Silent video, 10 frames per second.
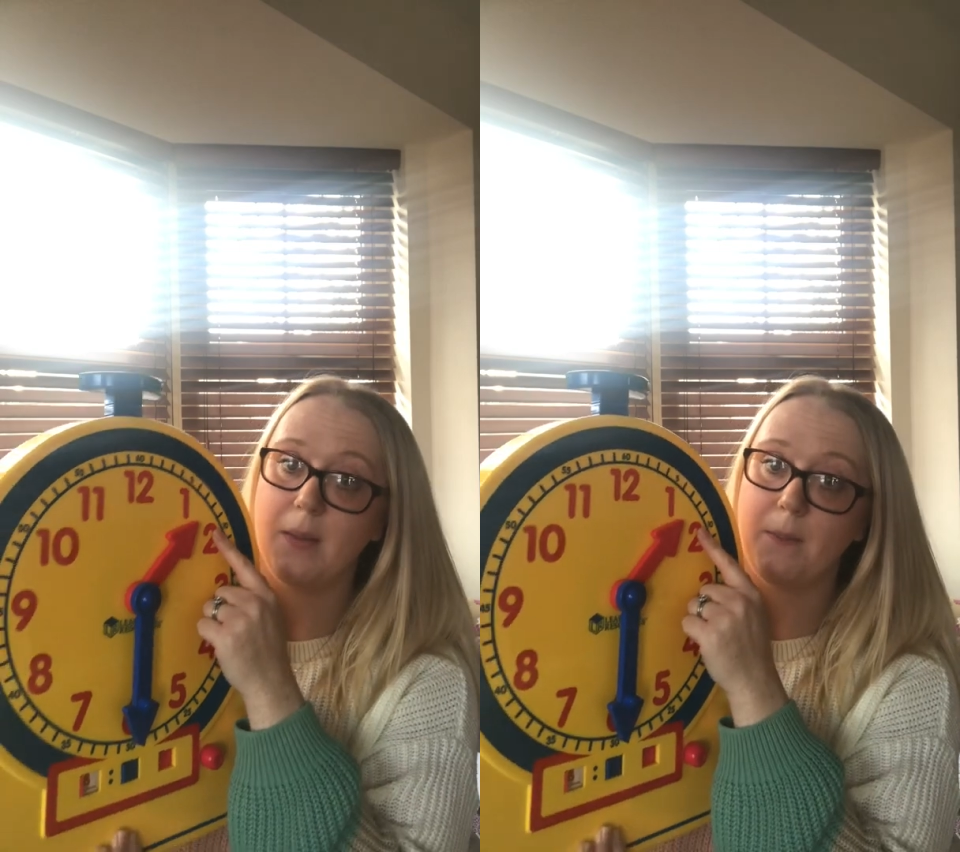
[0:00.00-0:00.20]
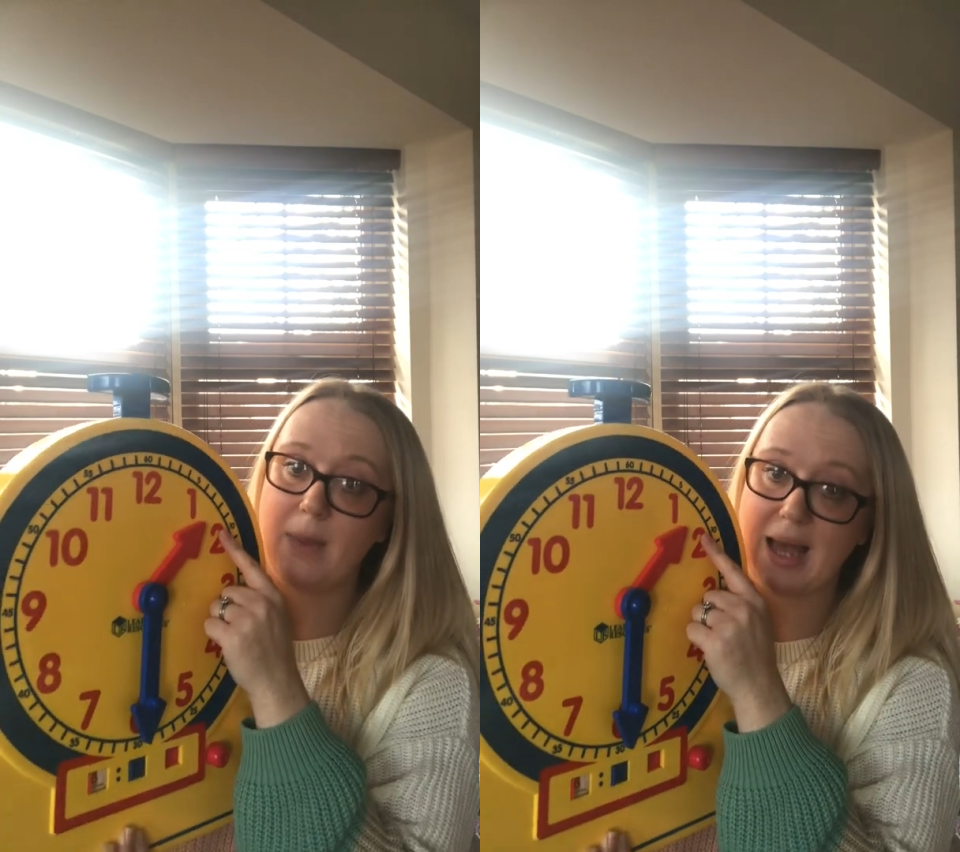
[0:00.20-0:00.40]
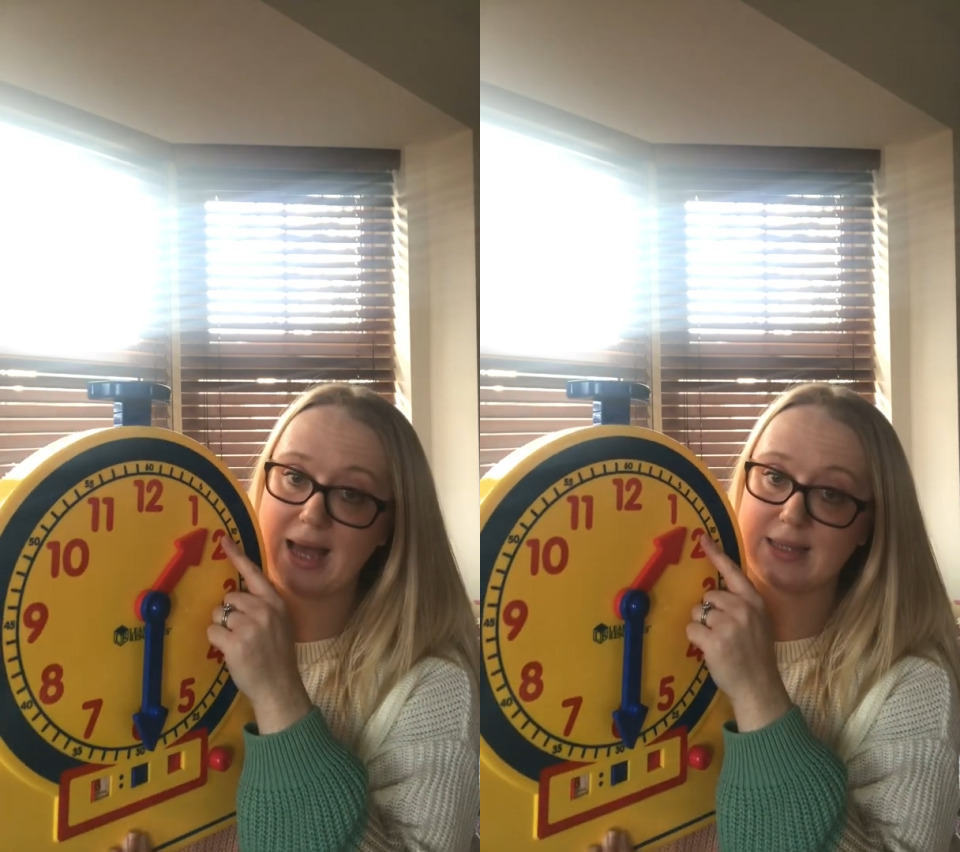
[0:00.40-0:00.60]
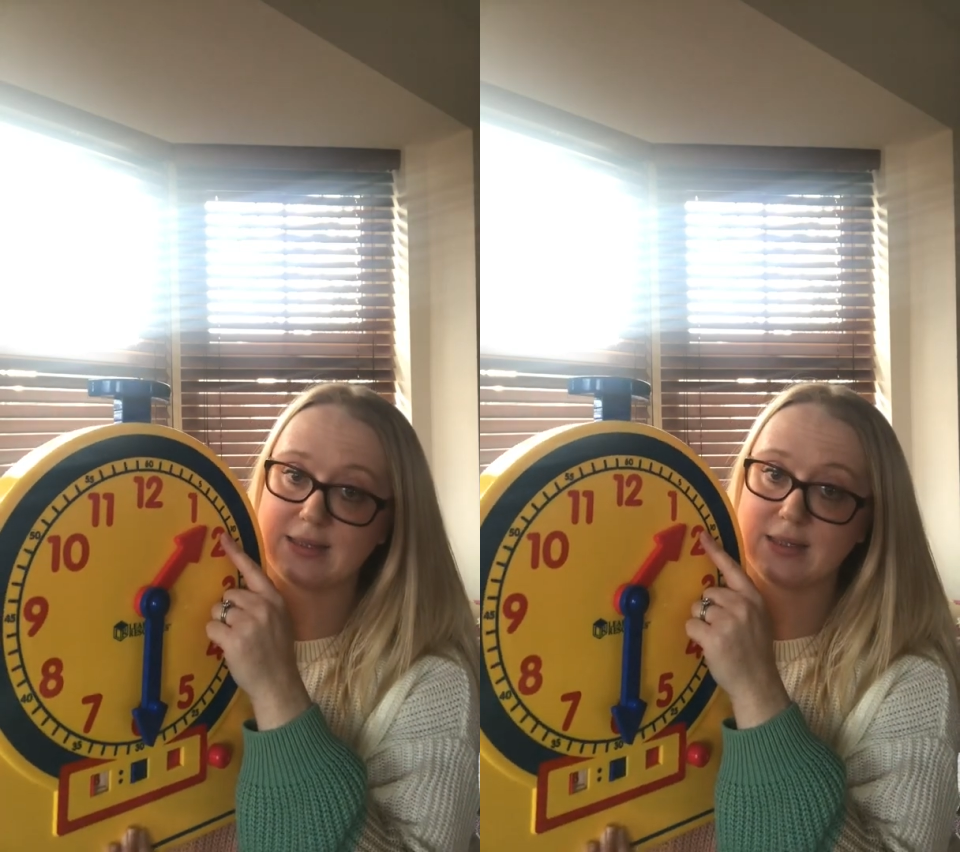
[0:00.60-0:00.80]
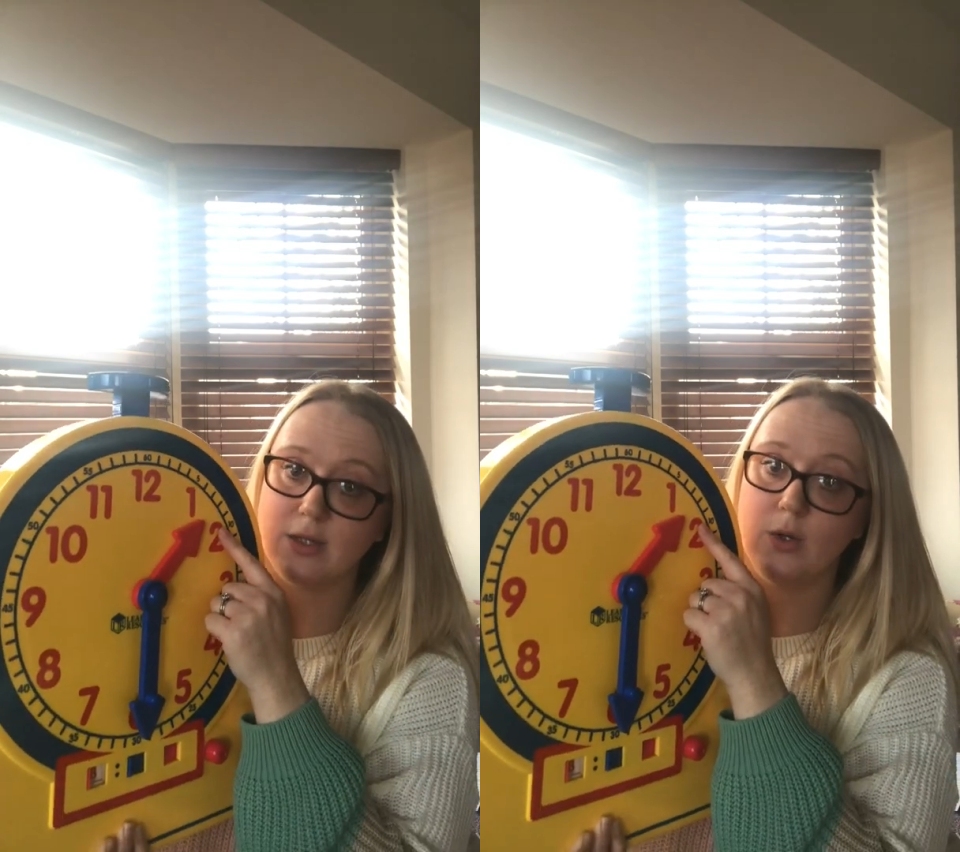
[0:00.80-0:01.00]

past